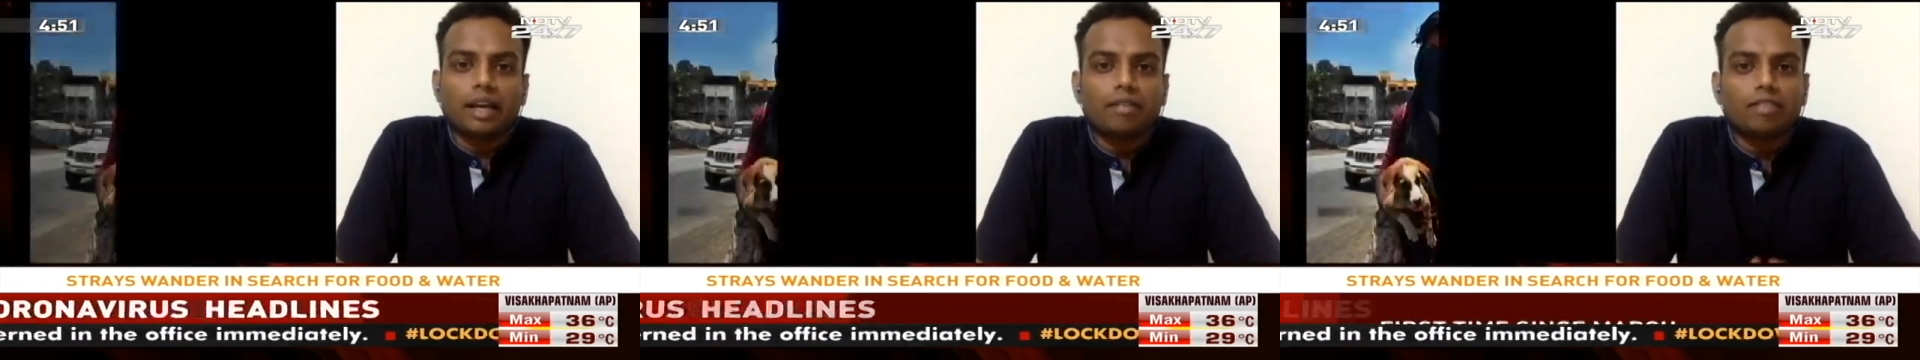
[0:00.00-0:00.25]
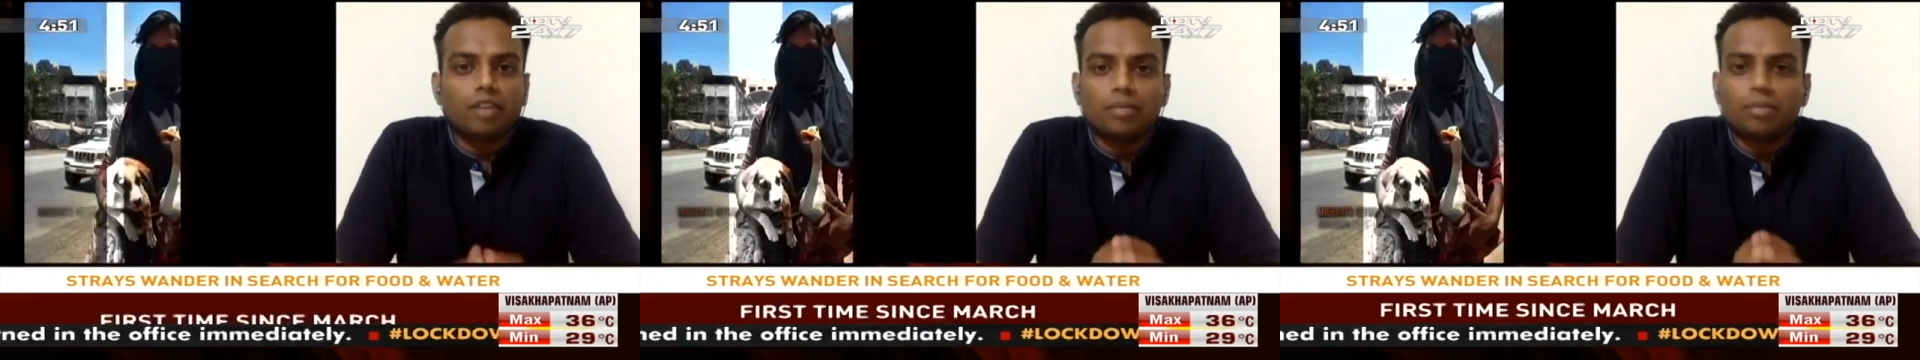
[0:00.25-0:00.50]
care
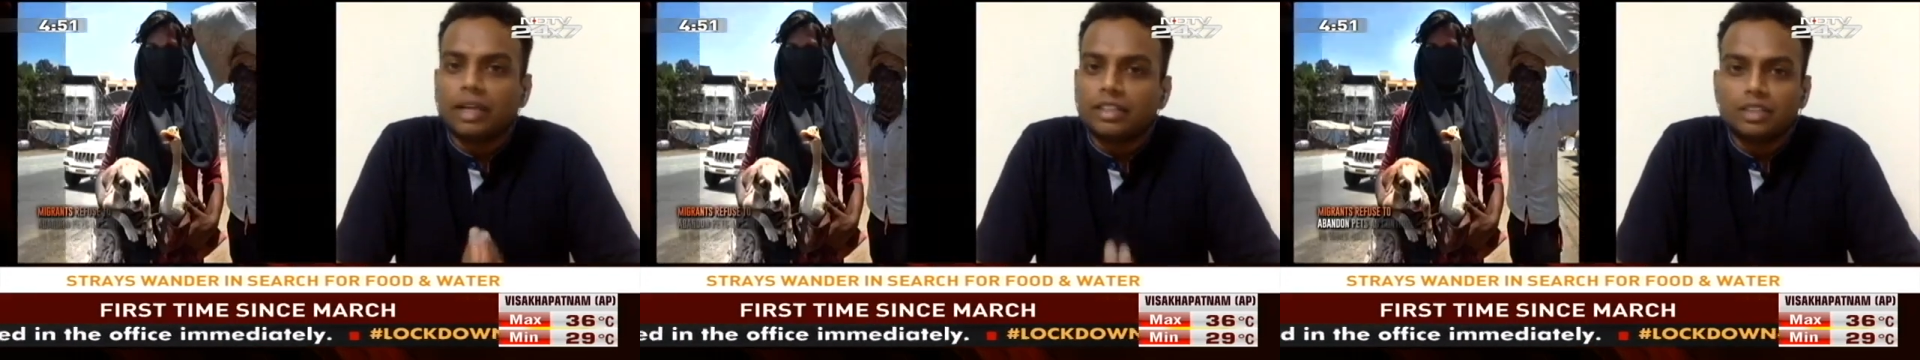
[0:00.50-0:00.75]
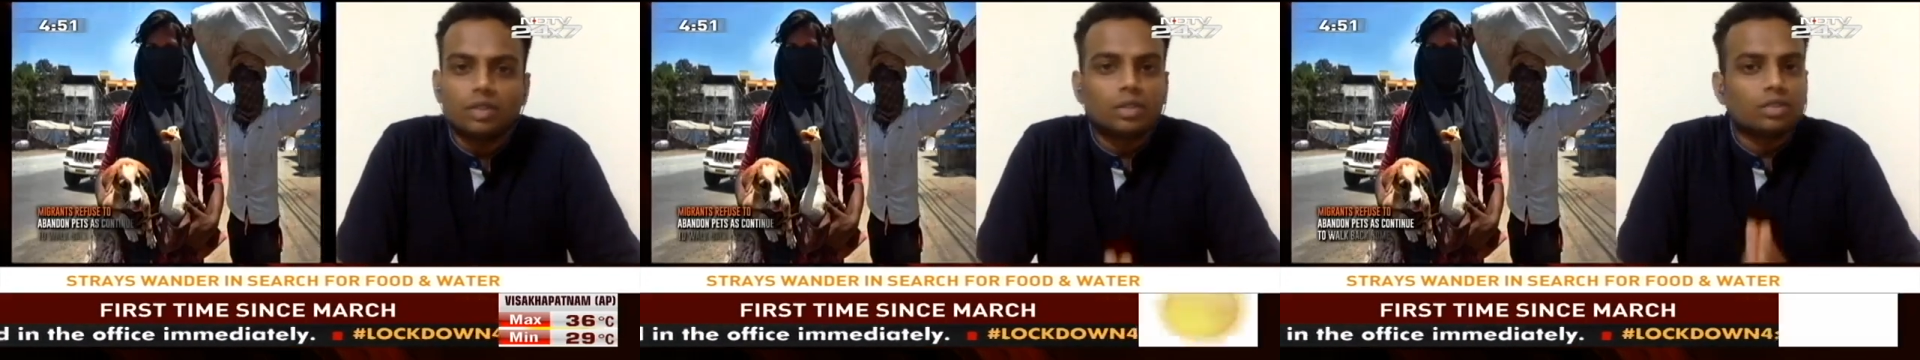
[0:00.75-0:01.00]
of from
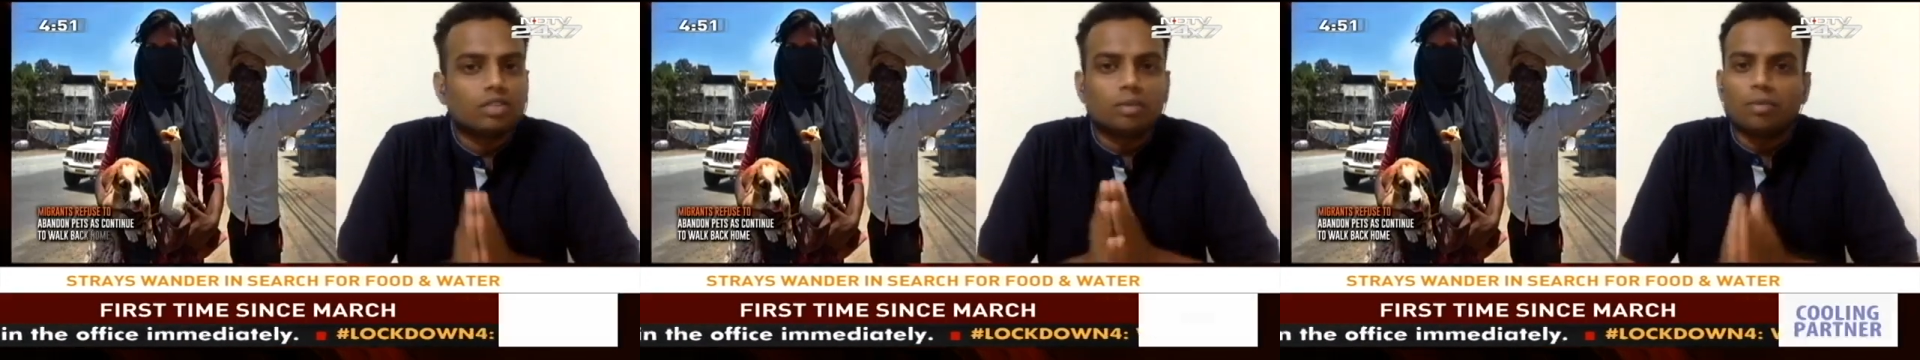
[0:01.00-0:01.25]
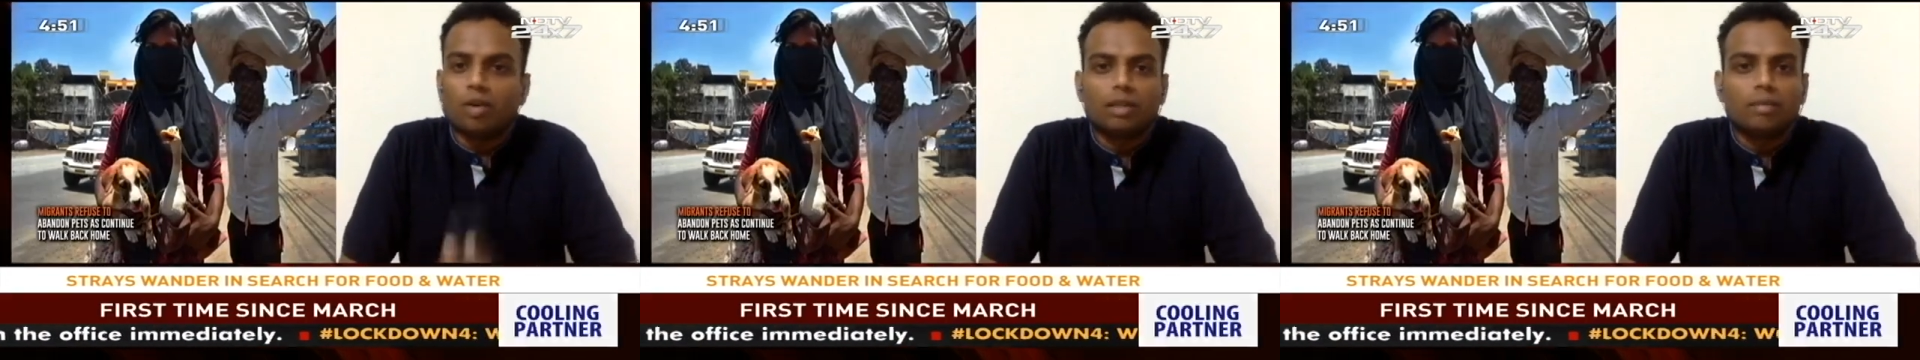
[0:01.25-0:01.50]
NGOs,
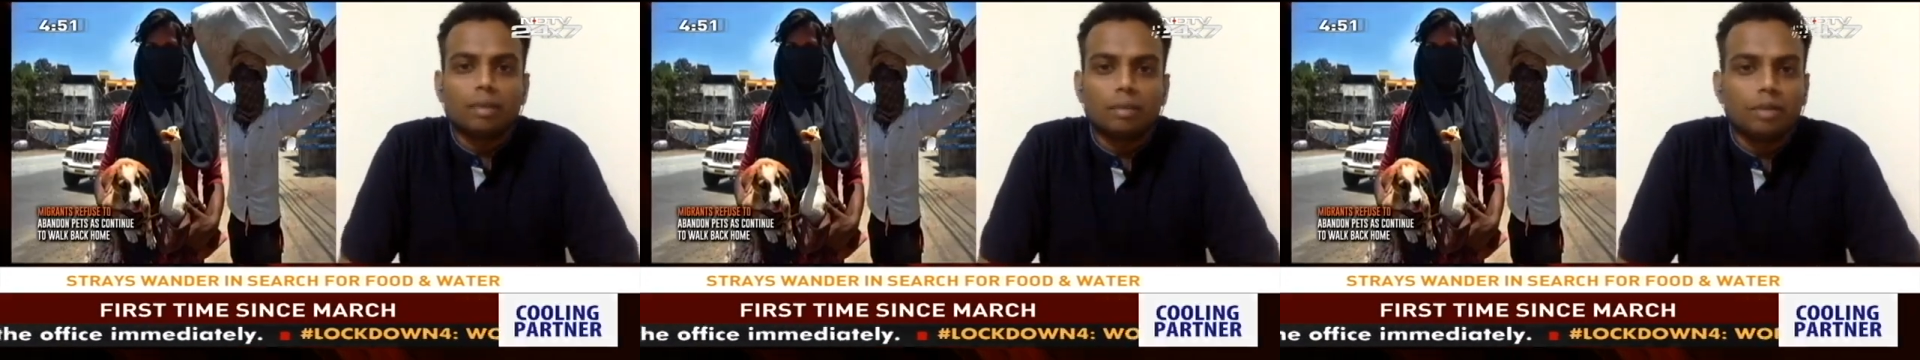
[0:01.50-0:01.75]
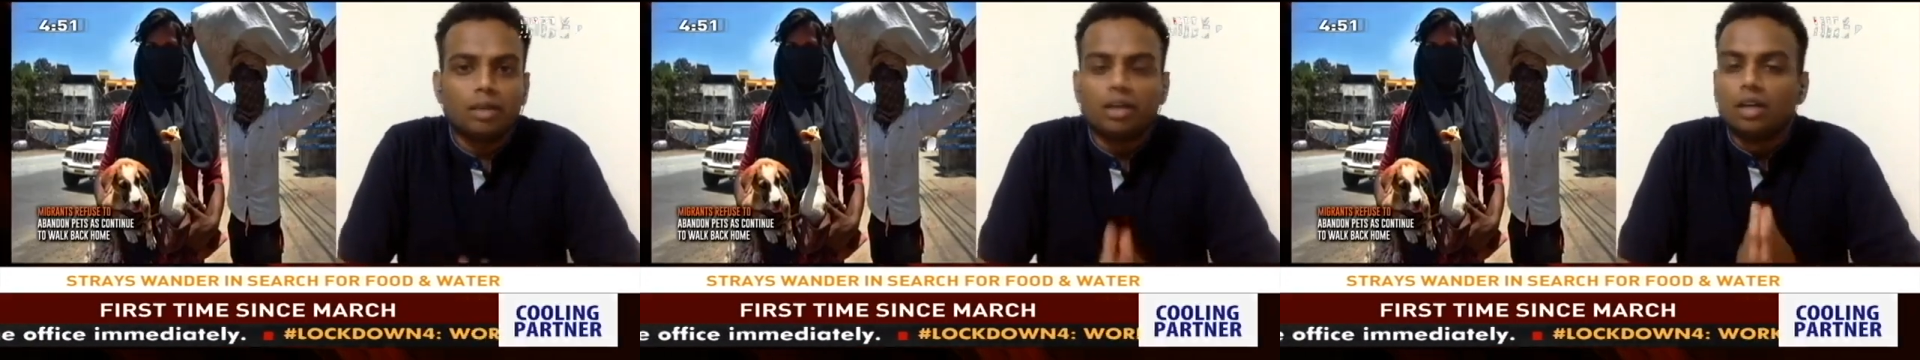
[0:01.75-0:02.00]
from all the
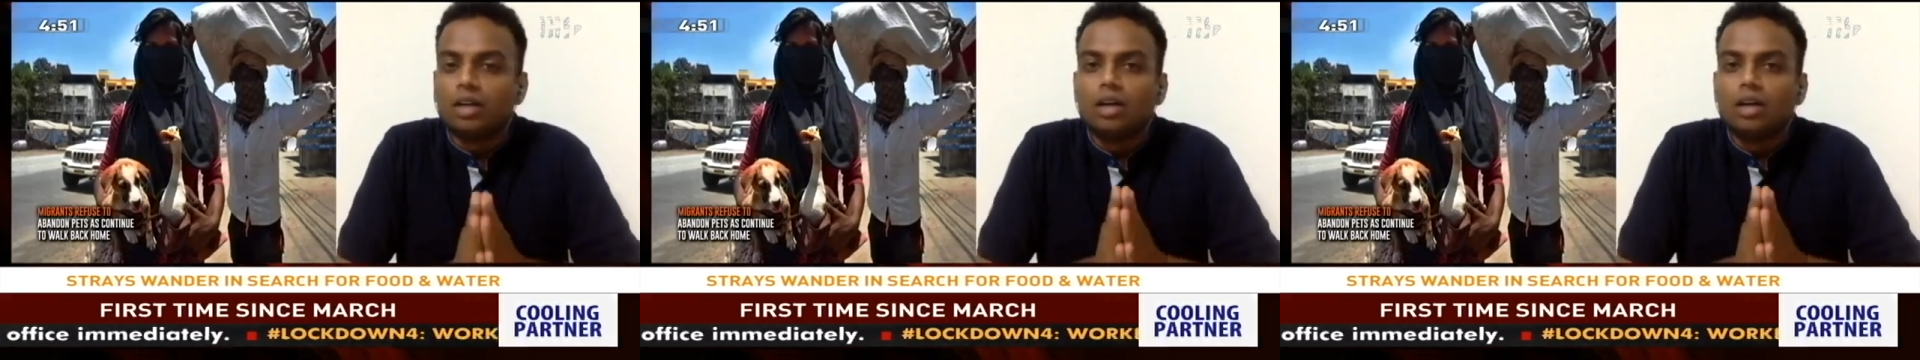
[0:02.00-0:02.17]
people.